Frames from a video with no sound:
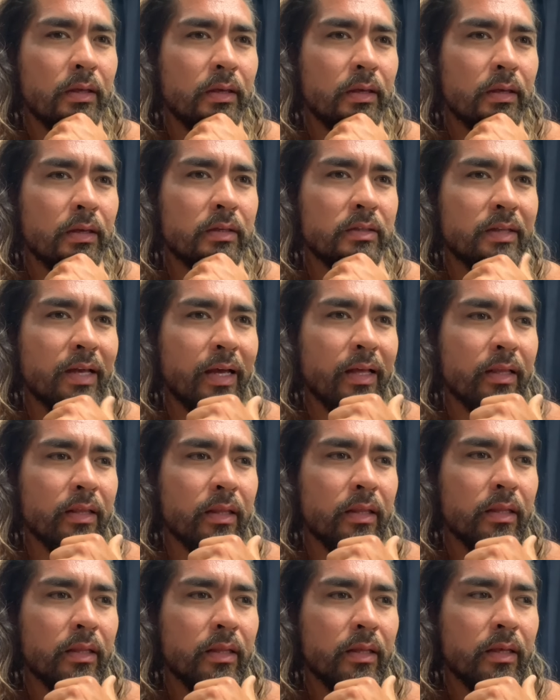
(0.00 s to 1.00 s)
that
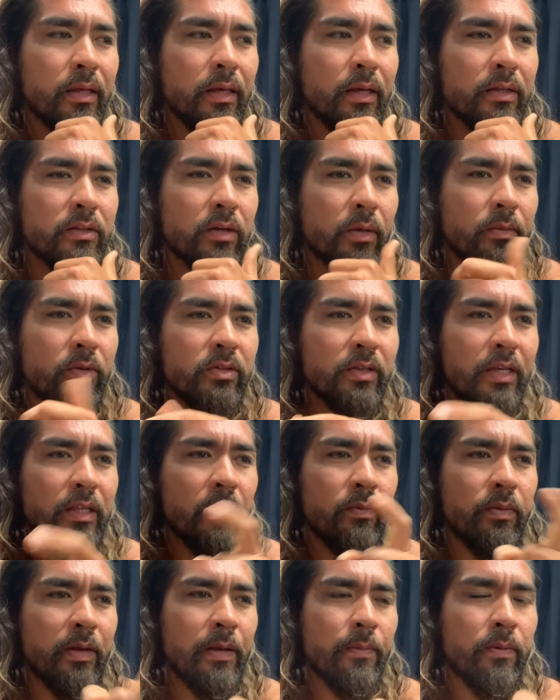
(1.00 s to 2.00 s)
it's almost like the
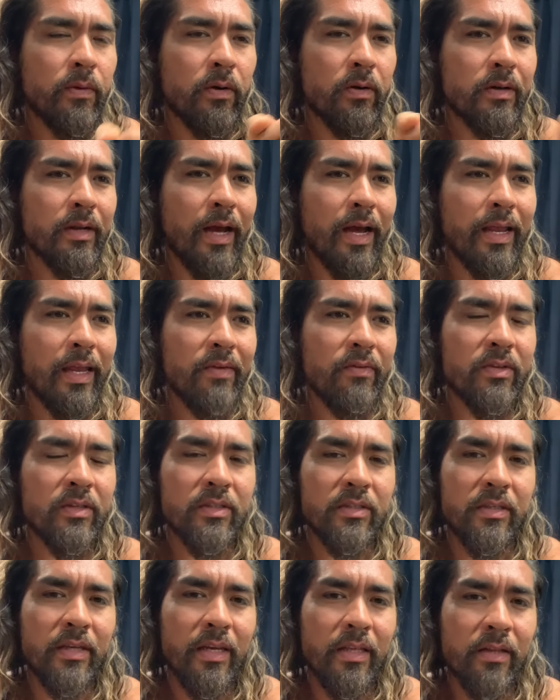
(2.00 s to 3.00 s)
people are not even
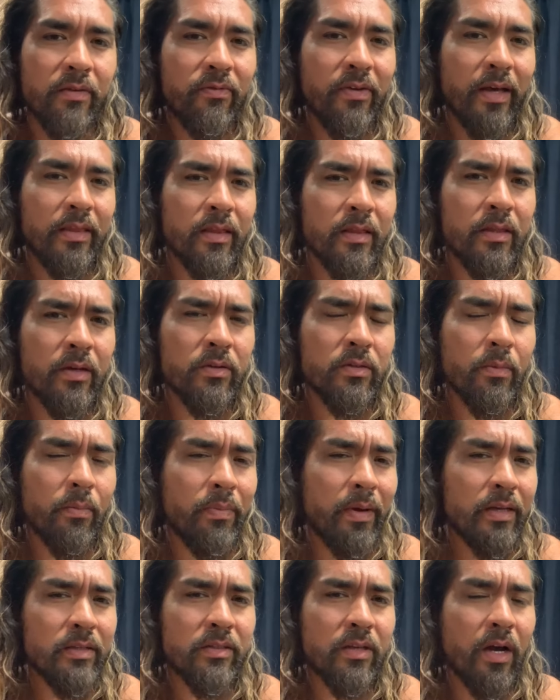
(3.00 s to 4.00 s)
seeing the fact that there's a
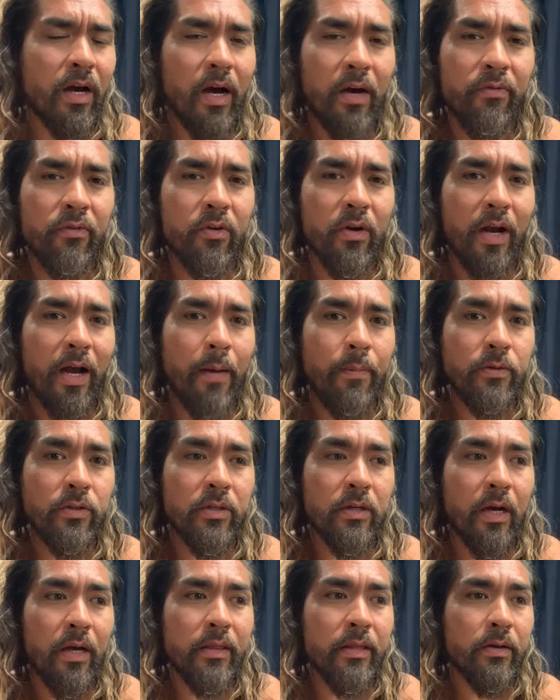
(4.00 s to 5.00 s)
best offer
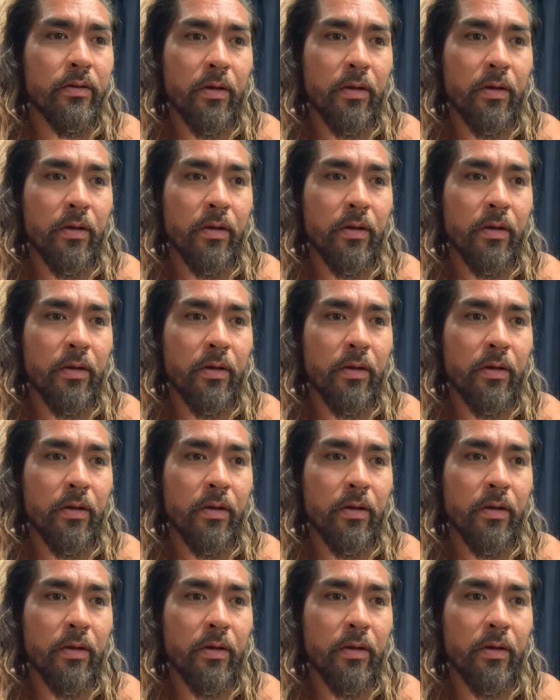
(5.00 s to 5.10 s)
option on there.